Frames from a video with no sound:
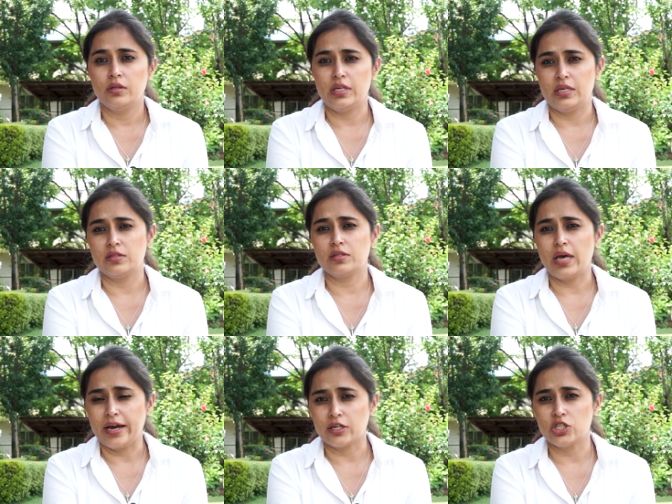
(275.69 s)
these
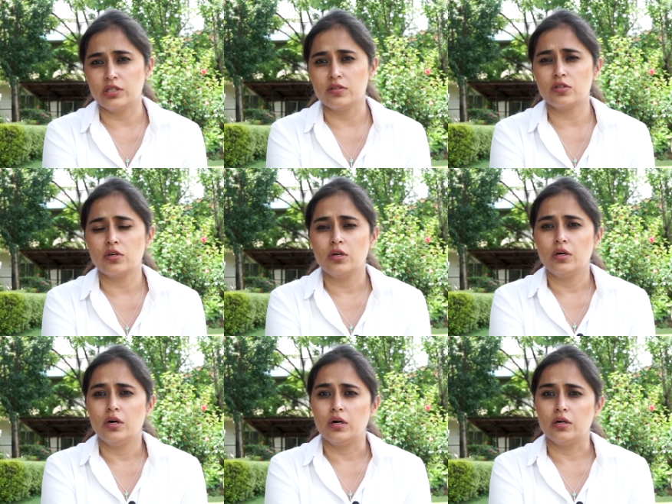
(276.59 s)
actions
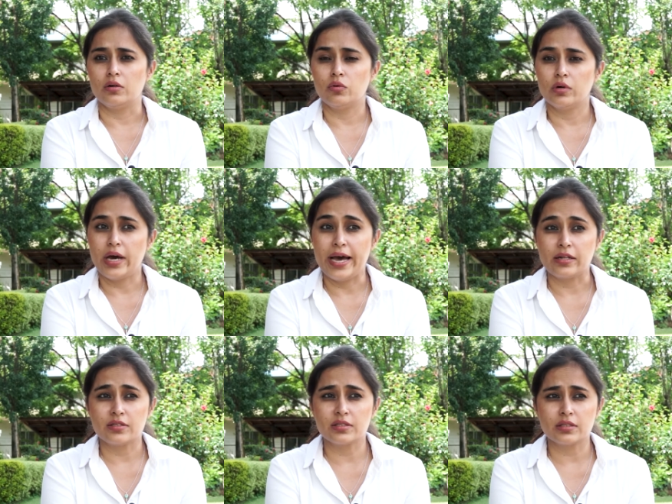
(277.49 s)
uh, at,
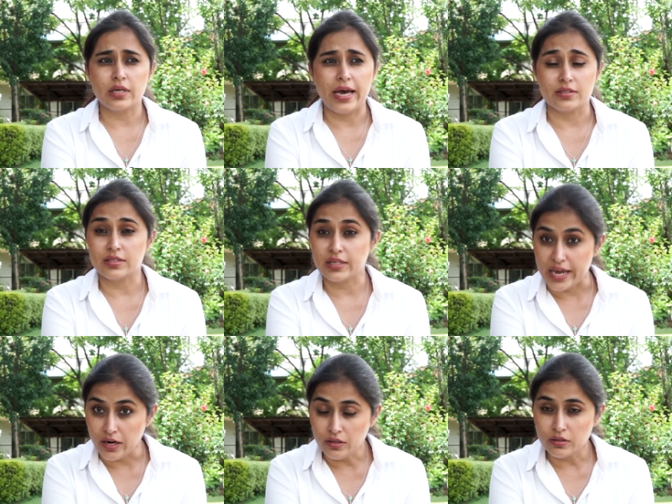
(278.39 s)
at
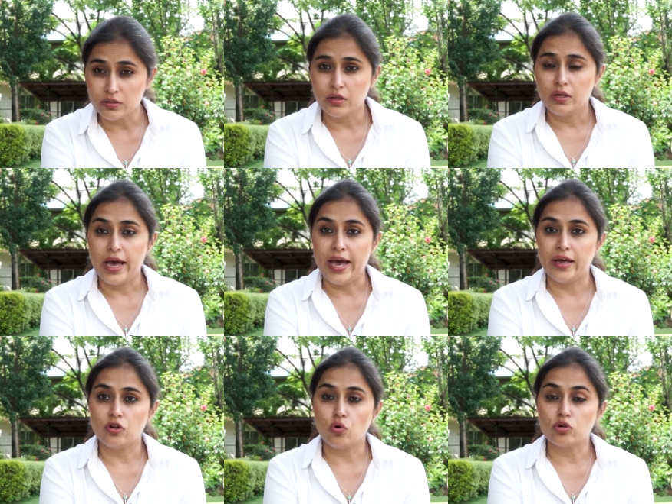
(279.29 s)
scale
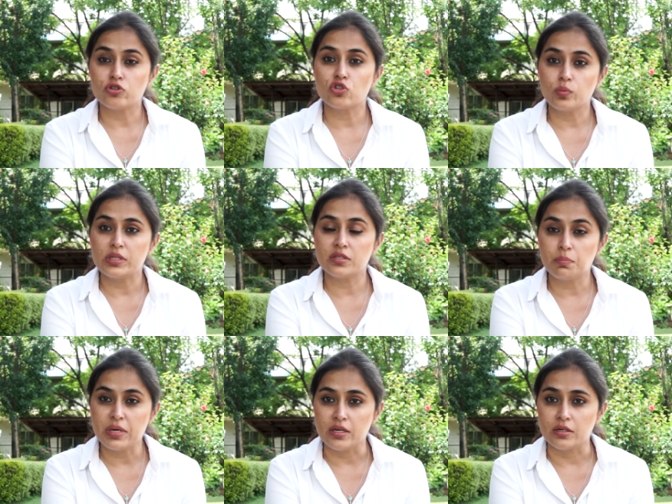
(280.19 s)
and also with
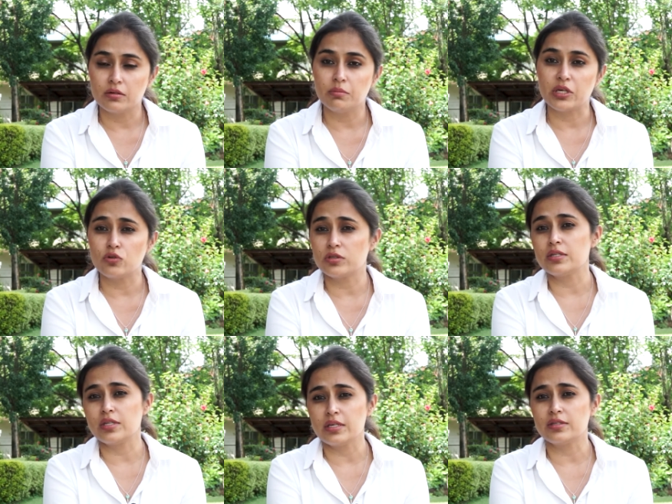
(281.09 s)
speed because
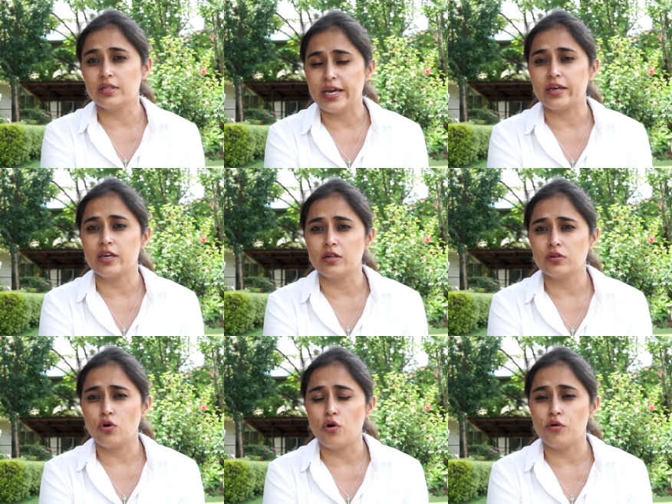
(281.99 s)
this is the decade
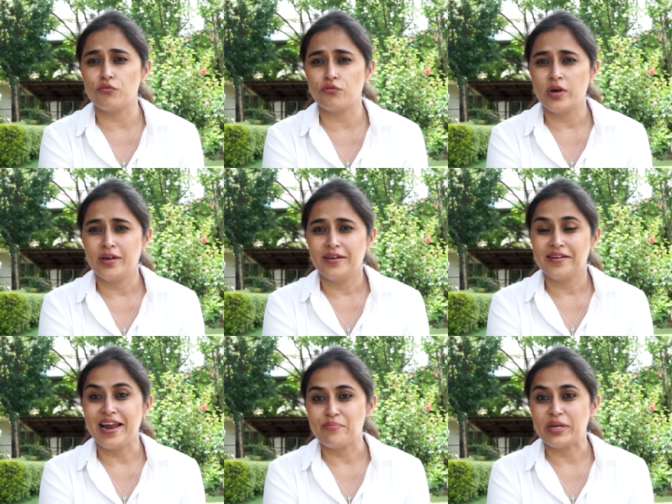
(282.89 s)
of
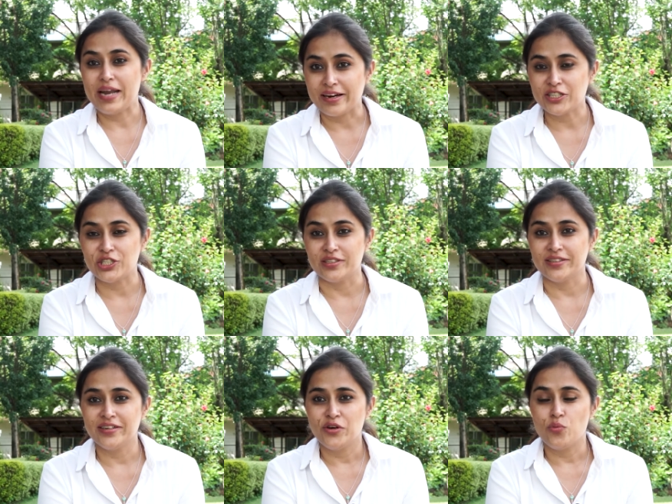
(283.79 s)
climate action.
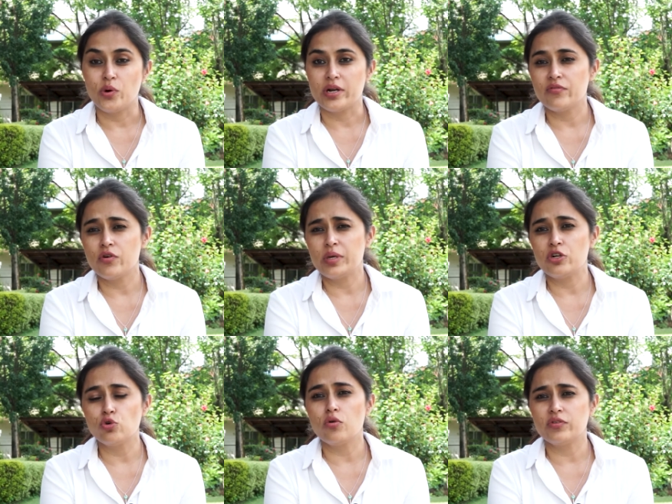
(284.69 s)
Whatever we
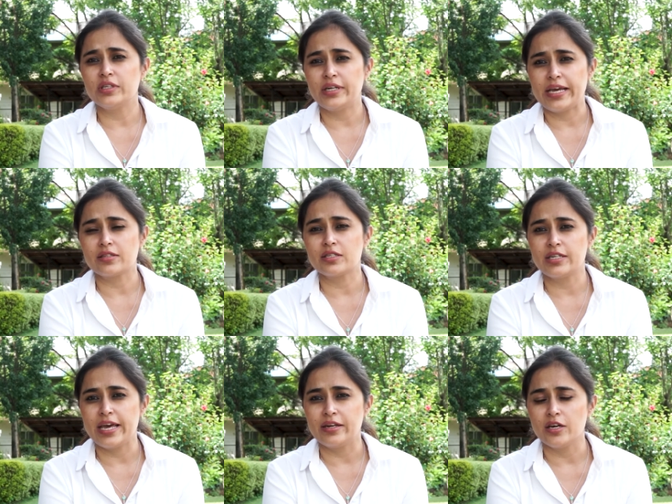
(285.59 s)
do over the next
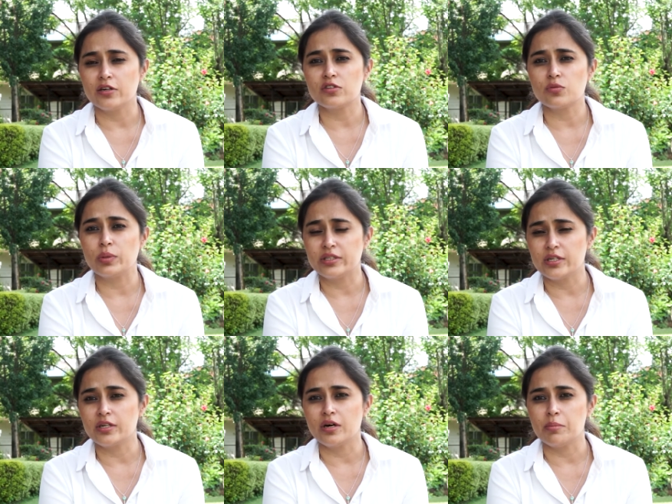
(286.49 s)
10 years will
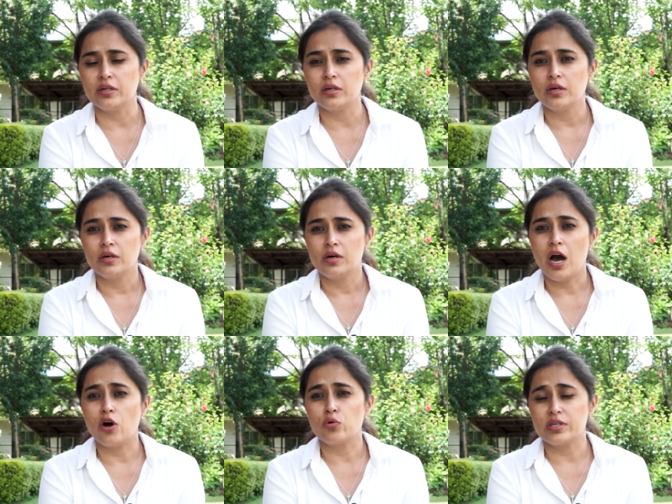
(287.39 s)
determine
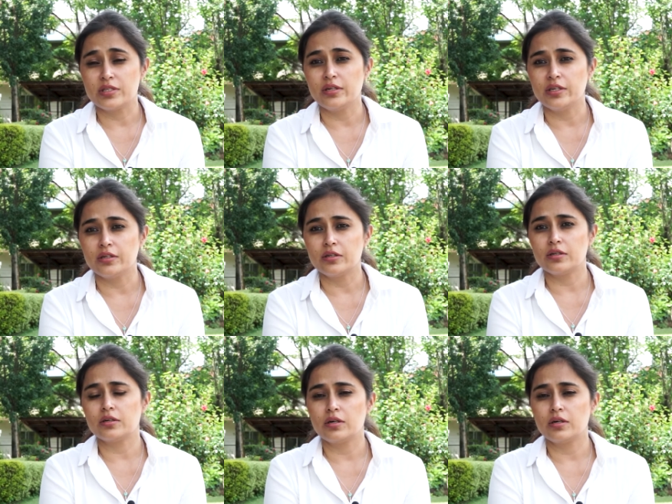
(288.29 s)
how resilient